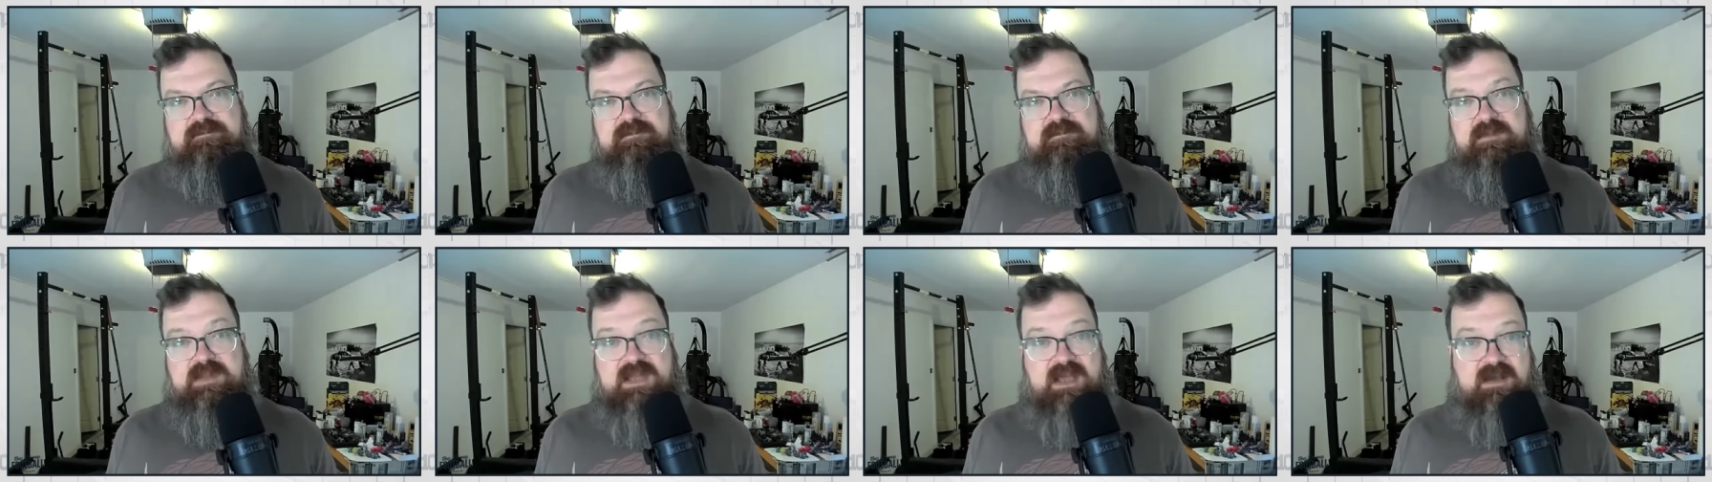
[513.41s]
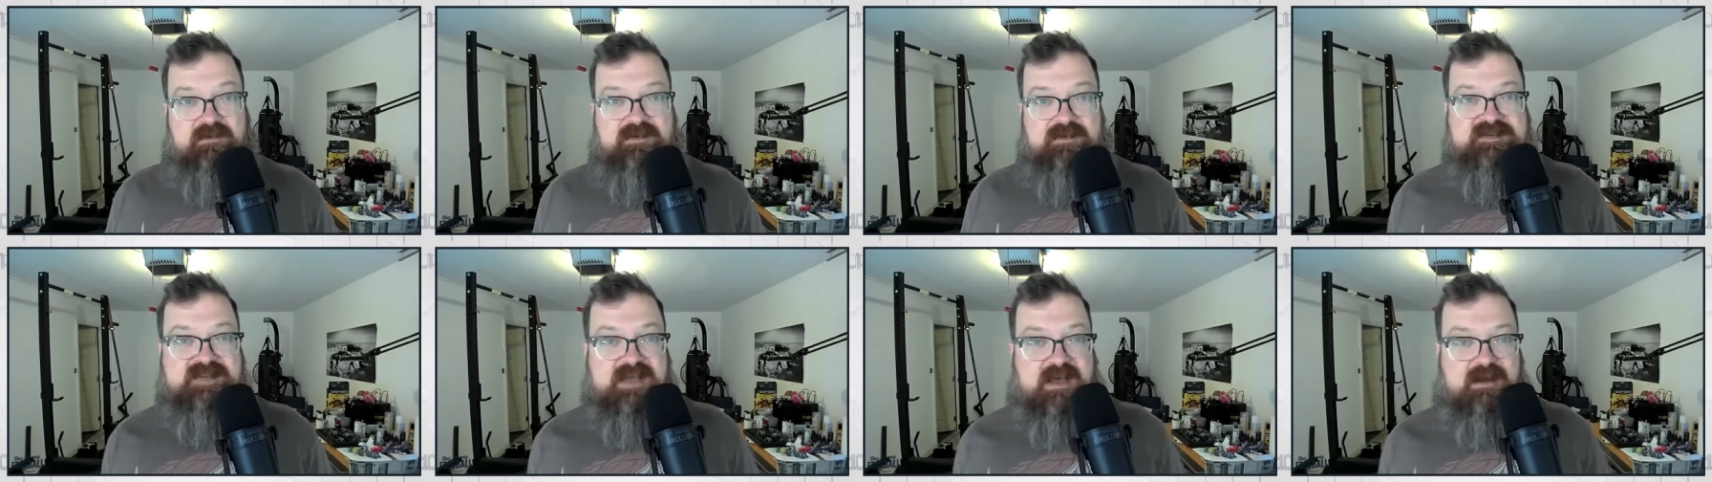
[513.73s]
Now,
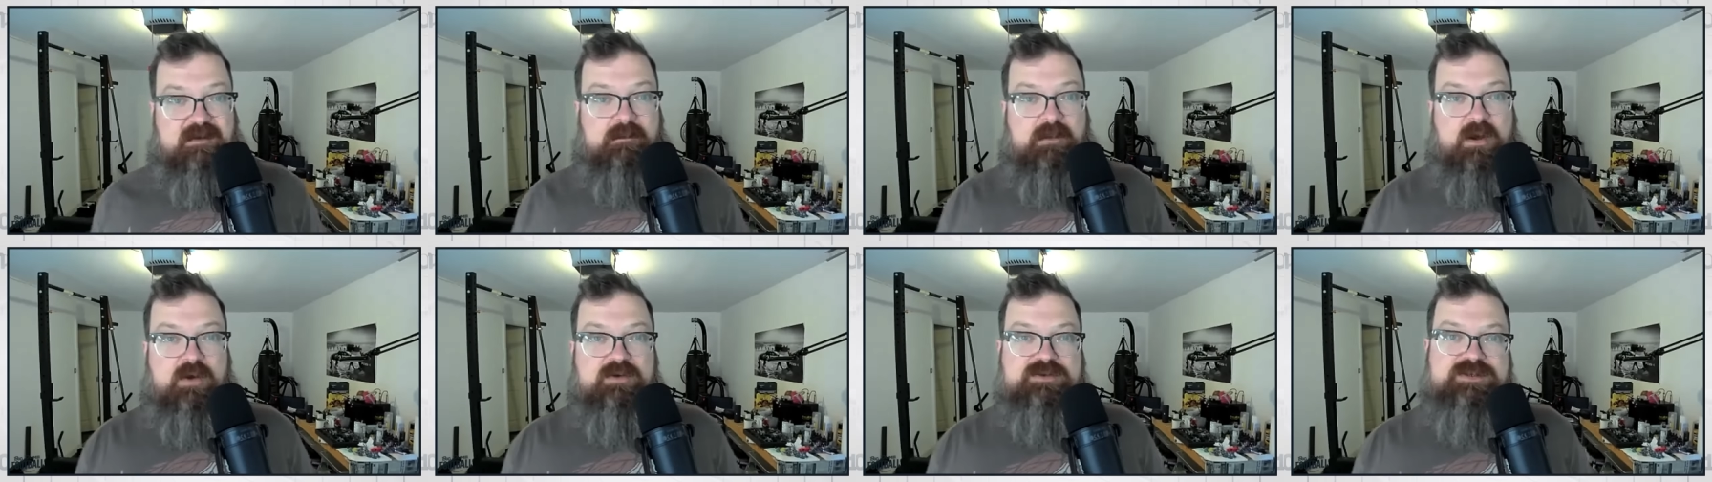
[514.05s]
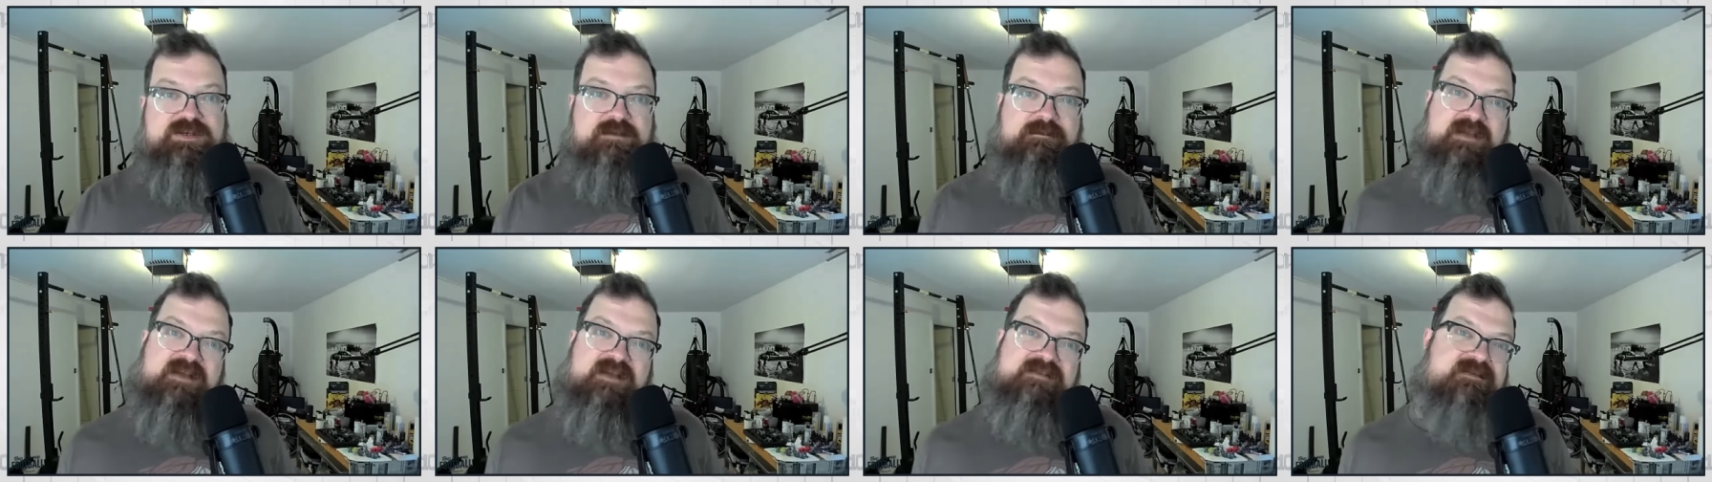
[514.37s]
is that
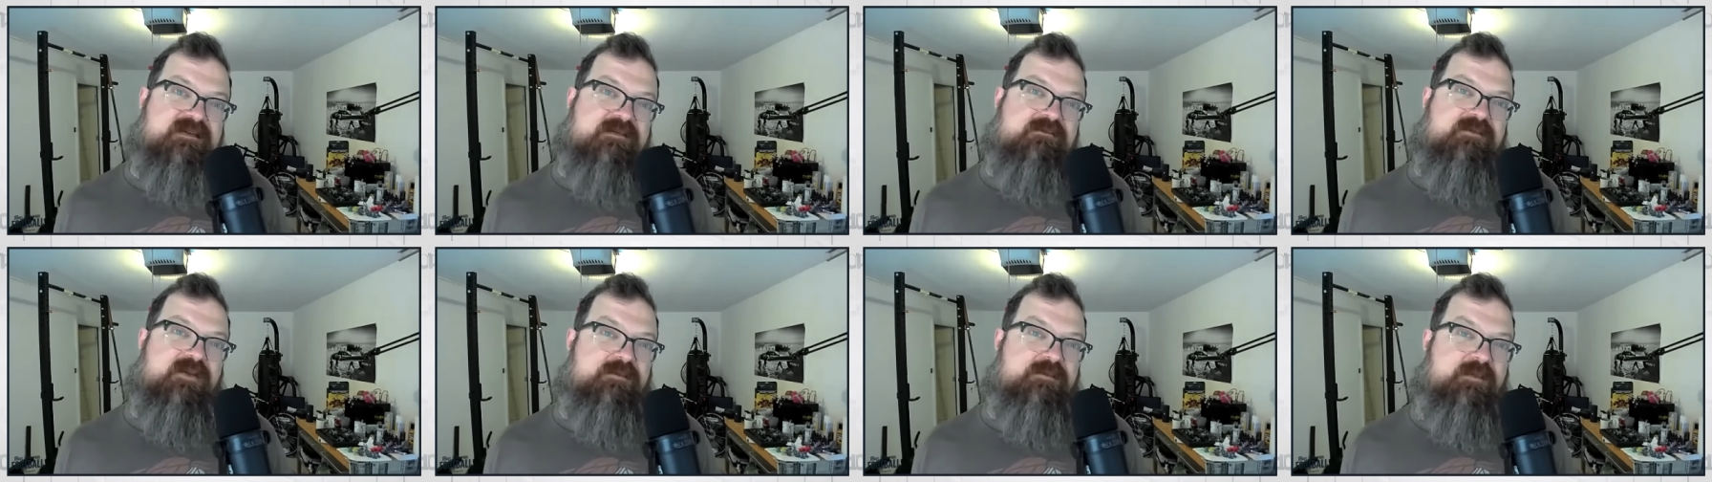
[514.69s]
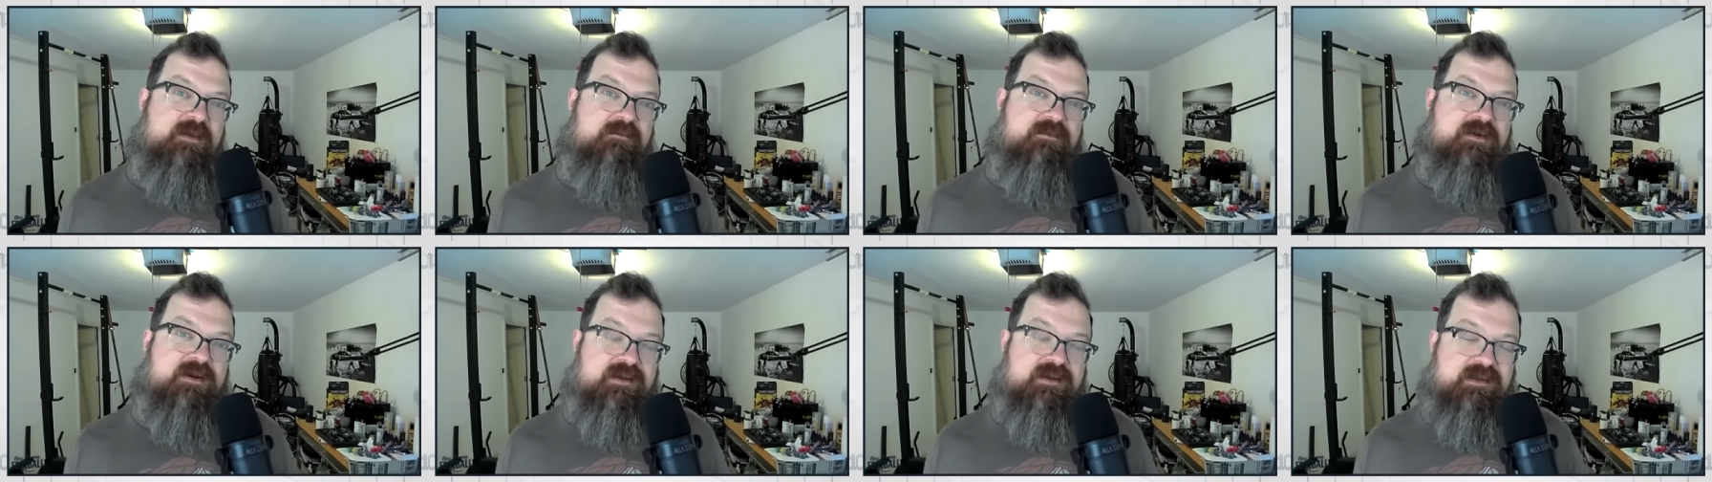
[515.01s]
emotion messing with me
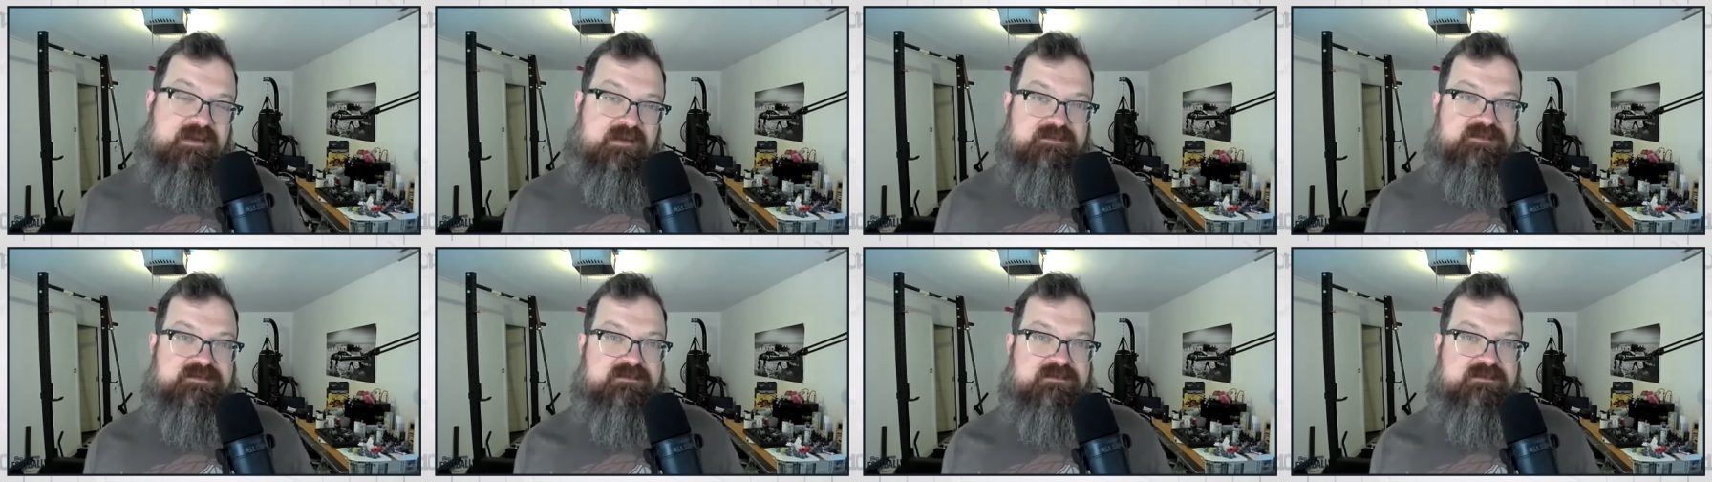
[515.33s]
when it comes